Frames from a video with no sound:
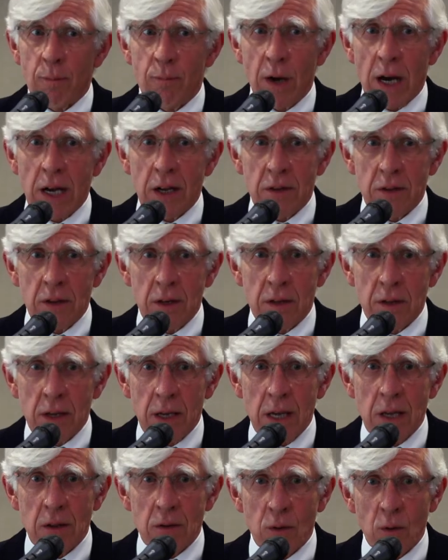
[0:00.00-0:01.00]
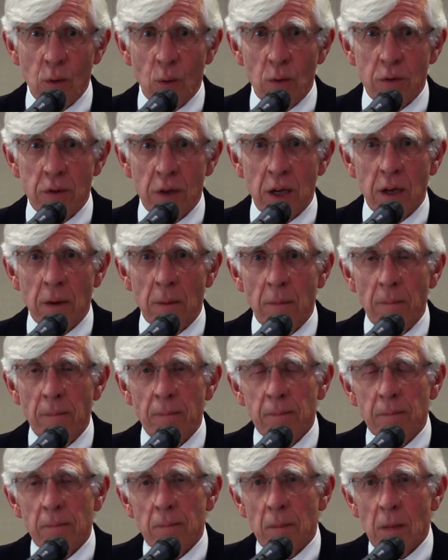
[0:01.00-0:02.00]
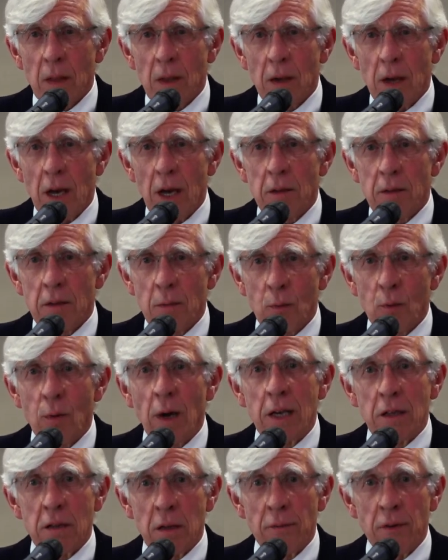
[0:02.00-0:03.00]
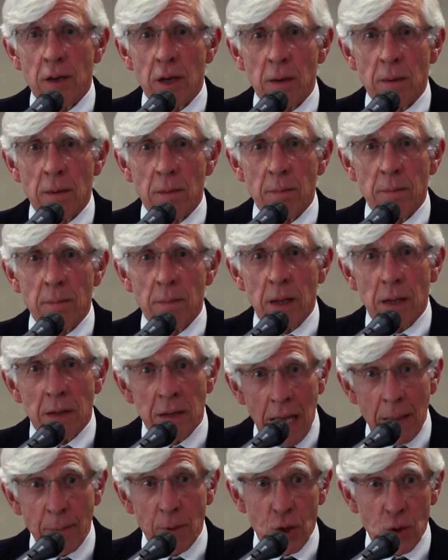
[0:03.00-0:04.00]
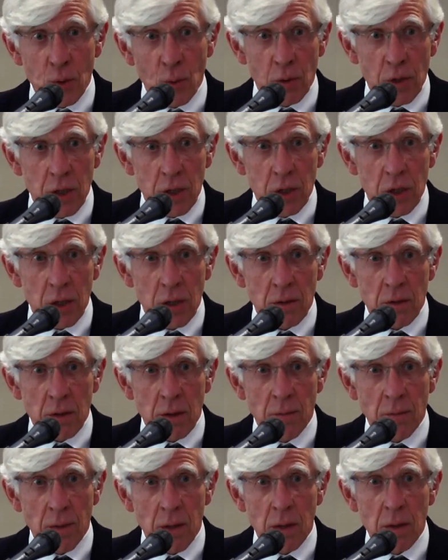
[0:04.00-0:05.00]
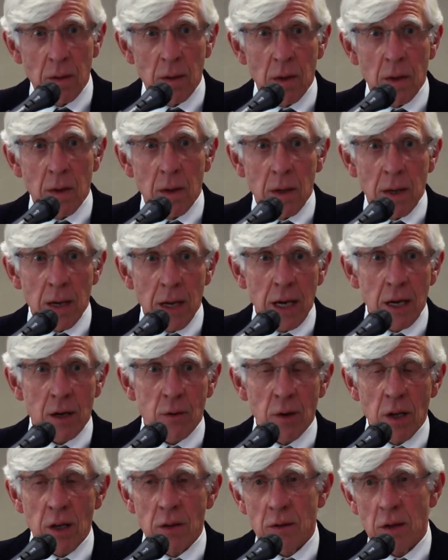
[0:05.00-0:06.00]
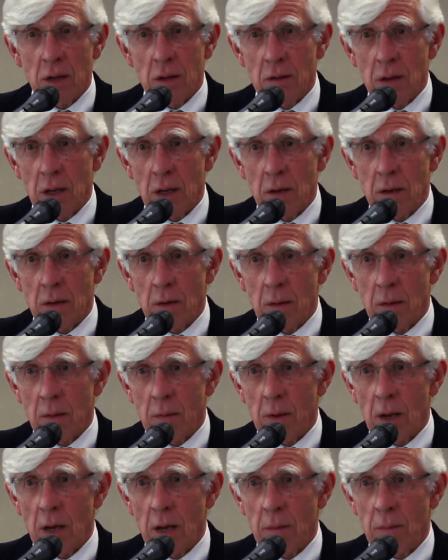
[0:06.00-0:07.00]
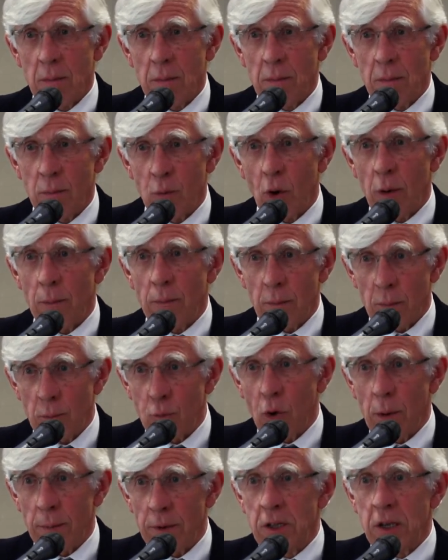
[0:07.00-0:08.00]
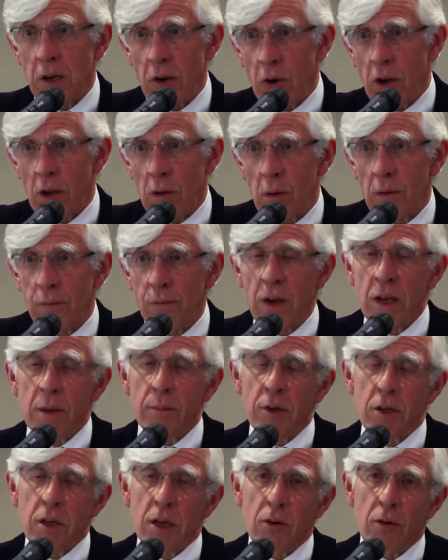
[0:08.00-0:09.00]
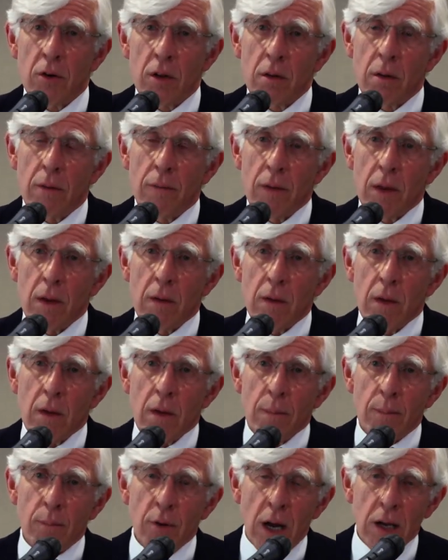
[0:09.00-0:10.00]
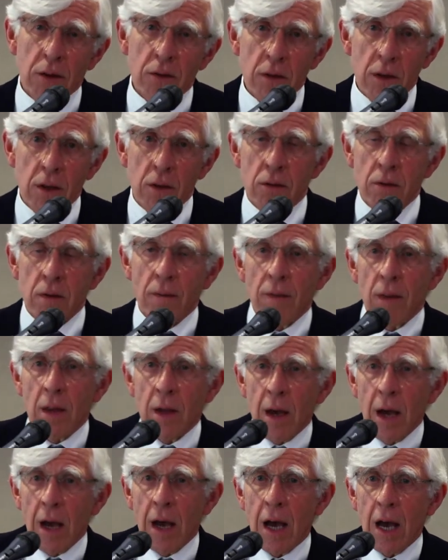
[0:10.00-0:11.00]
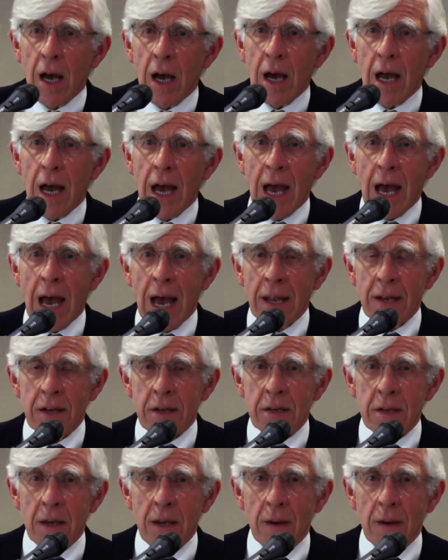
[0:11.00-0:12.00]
Brexit is causing some quite severe labour shortages, increases in raw material or feed material prices, and